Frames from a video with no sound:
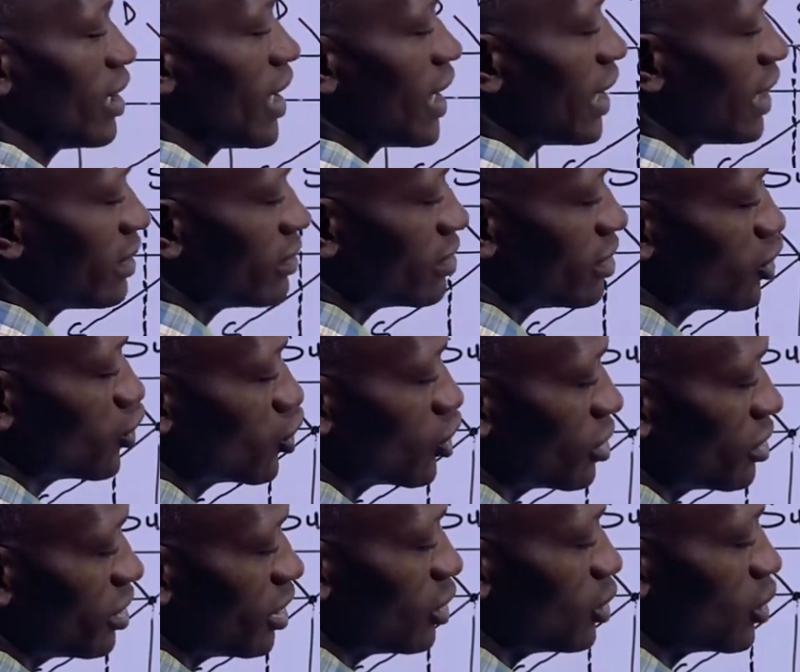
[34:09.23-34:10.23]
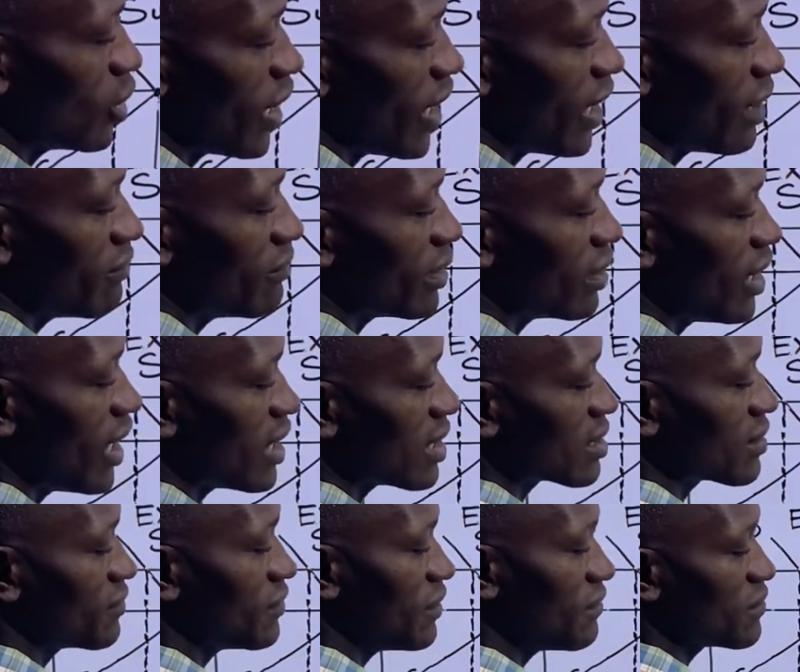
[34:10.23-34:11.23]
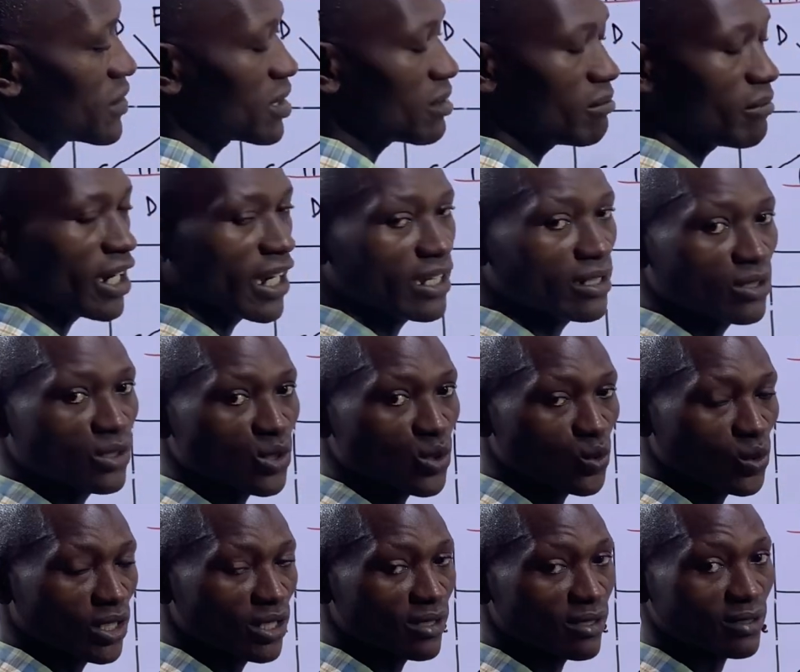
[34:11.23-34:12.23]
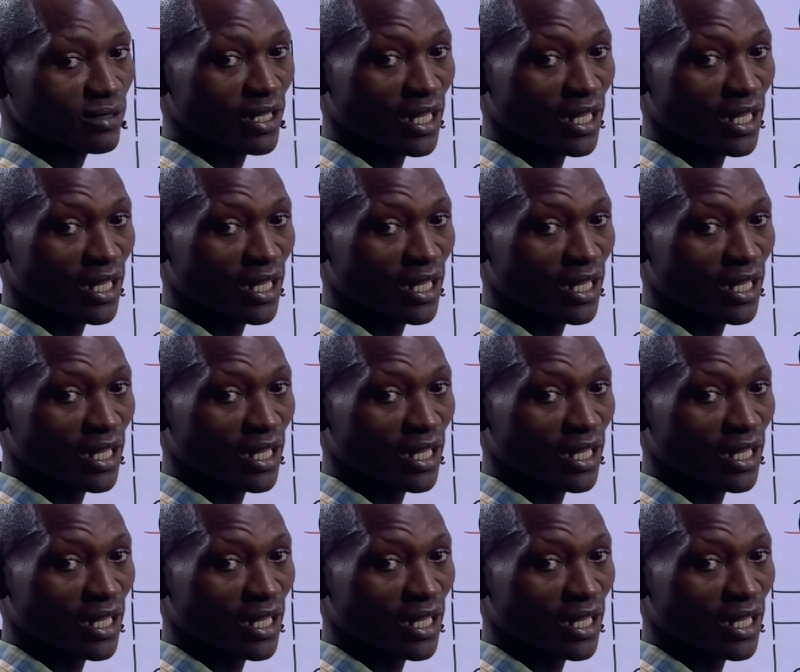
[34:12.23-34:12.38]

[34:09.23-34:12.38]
And the shortage you have here, that's 50 minus 20,